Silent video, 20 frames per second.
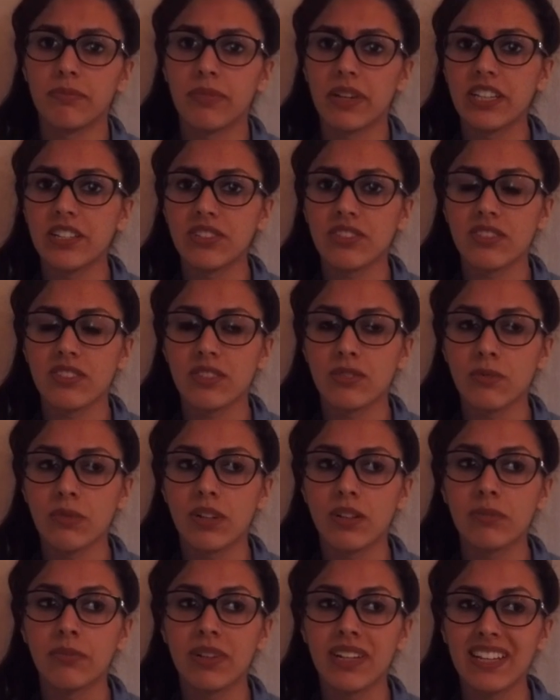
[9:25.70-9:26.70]
patients as
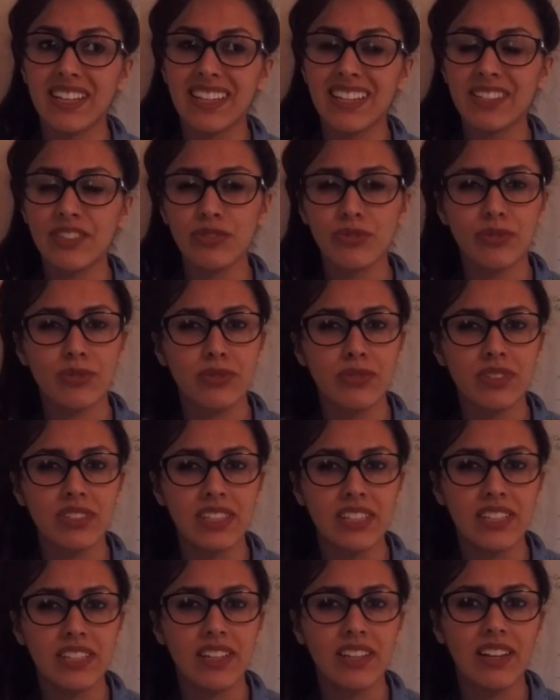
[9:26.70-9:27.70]
well, but
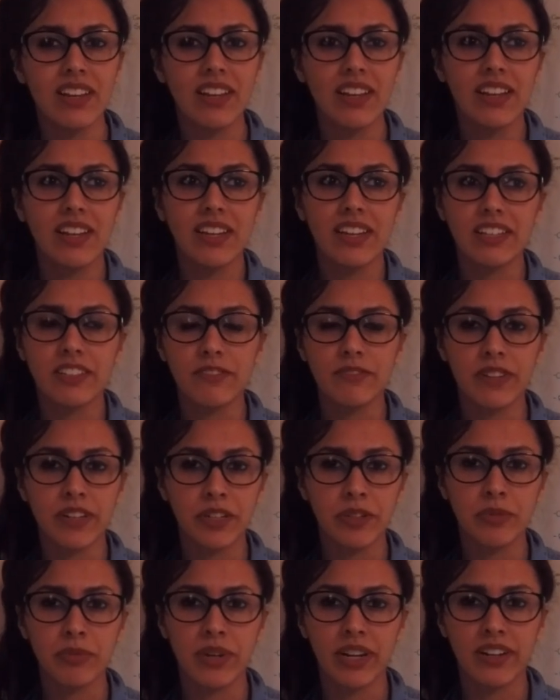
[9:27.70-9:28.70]
intraorally is
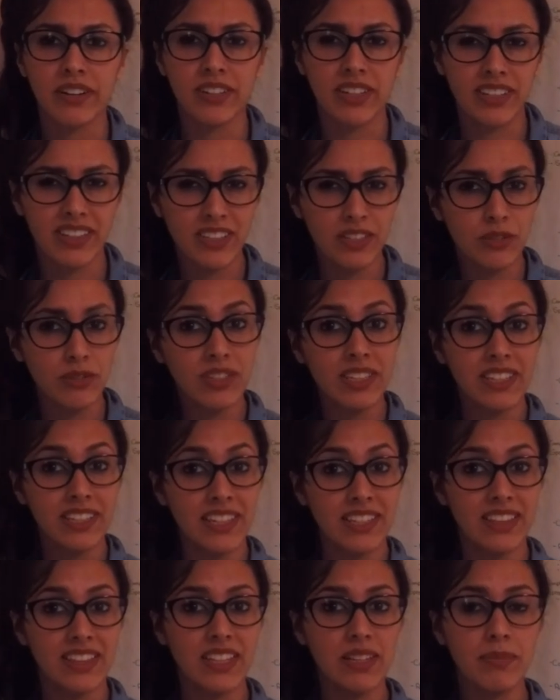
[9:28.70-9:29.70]
very rare, and I think you can
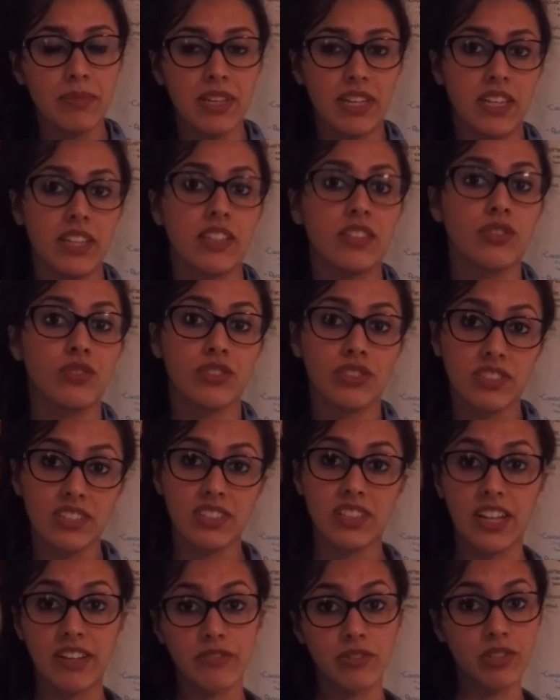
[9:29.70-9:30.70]
get them in your
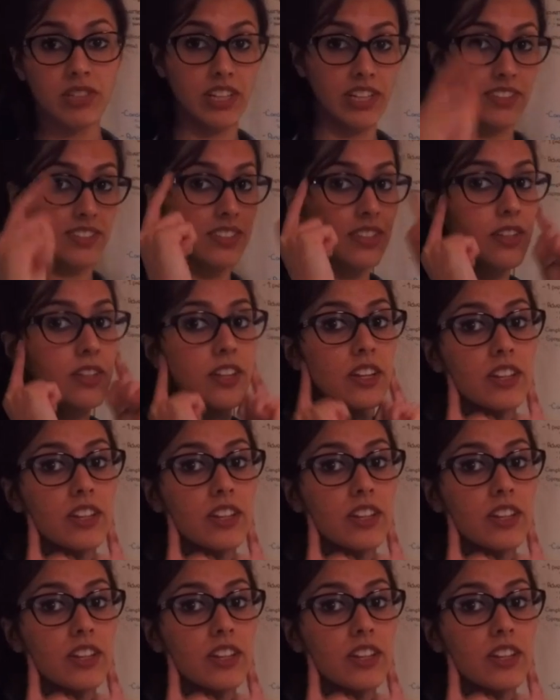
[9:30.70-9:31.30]
salivary glands.